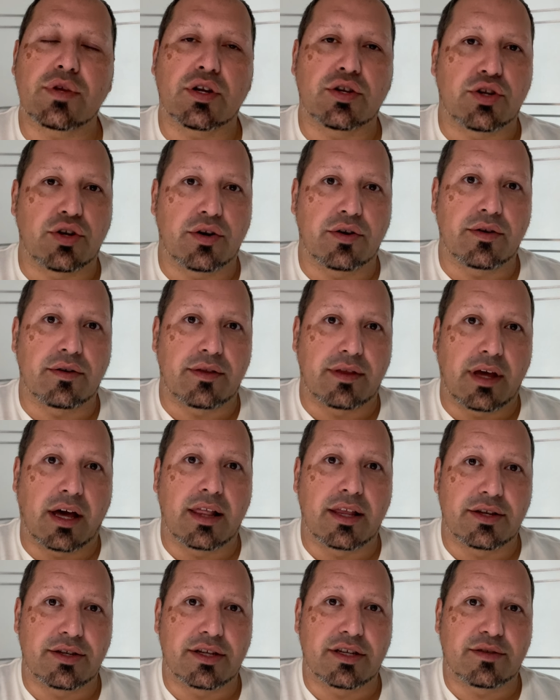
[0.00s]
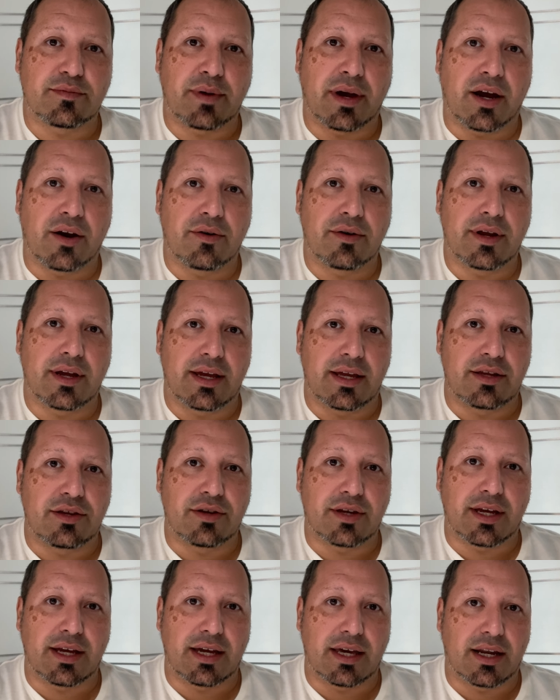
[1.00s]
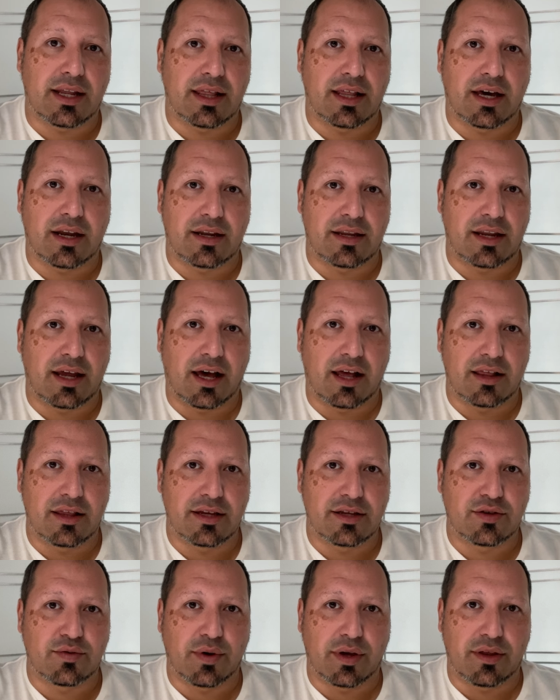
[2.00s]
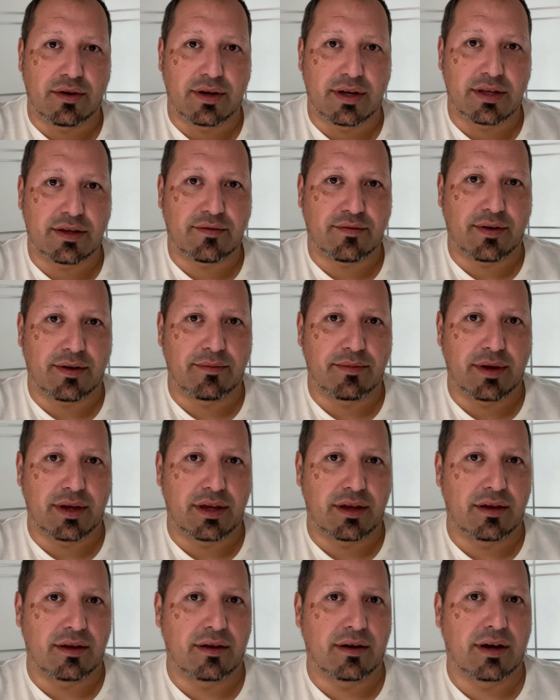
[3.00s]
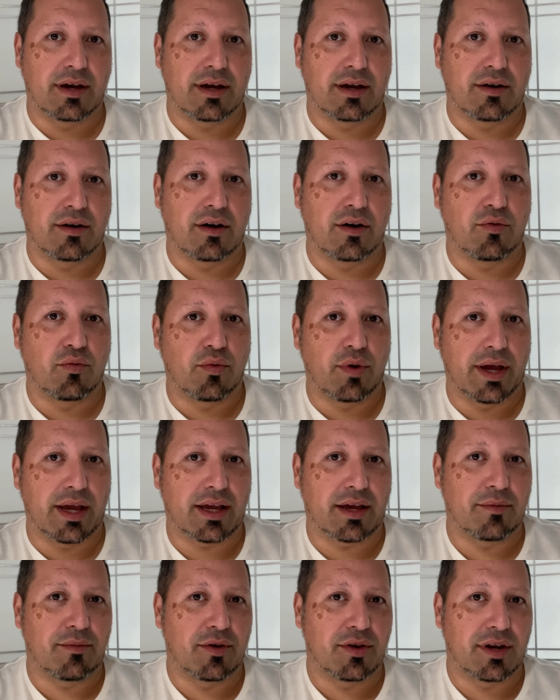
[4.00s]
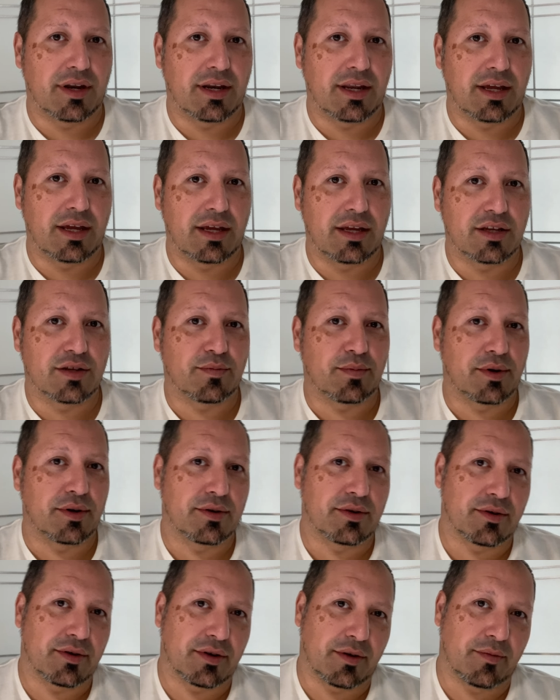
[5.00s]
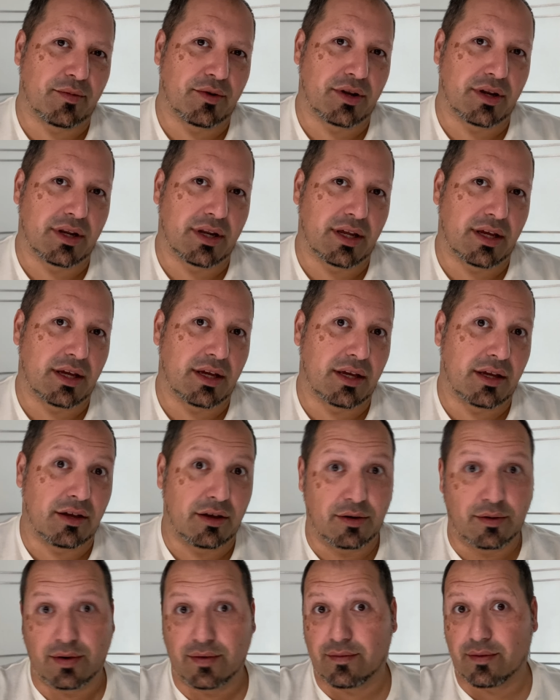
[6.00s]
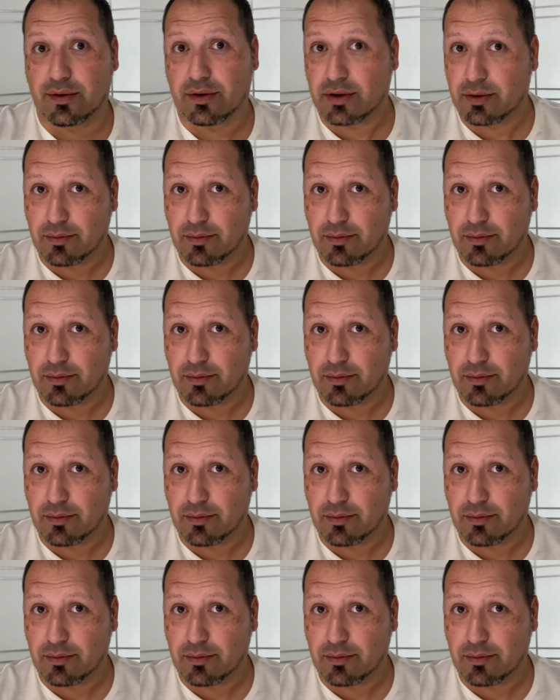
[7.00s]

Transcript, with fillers: sure knowledge is power and you can get a lot of knowledge whether it's from the uh, awake community spiritual community ufo